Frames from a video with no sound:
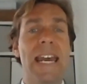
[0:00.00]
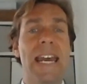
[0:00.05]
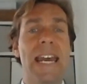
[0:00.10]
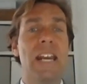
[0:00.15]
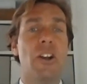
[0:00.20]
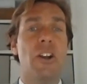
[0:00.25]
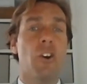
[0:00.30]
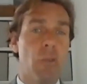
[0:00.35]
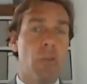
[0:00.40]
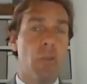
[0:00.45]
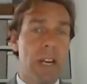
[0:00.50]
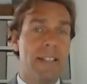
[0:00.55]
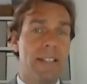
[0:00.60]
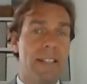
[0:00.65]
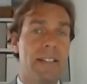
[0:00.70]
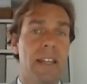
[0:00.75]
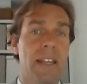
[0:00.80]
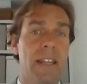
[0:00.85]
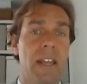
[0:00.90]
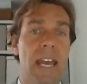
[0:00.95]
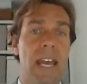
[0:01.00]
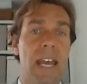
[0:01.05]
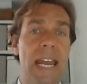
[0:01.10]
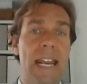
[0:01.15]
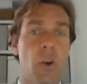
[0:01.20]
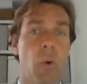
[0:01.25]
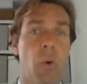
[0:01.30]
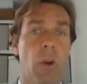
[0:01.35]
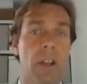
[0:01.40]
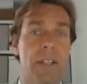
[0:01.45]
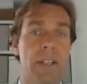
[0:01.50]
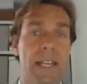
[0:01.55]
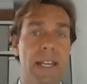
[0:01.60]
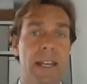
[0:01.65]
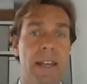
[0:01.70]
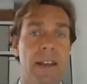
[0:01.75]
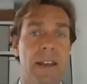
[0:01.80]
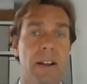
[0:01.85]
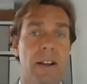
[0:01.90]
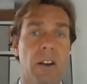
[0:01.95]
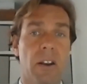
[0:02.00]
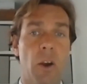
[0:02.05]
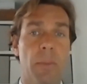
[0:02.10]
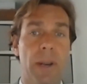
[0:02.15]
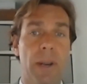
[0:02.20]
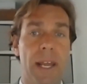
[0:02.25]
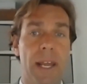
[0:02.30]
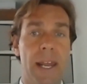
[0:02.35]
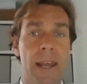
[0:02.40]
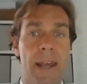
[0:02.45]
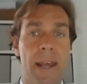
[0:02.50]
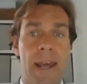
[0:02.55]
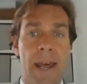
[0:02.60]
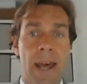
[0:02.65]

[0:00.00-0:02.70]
increased inequality globally.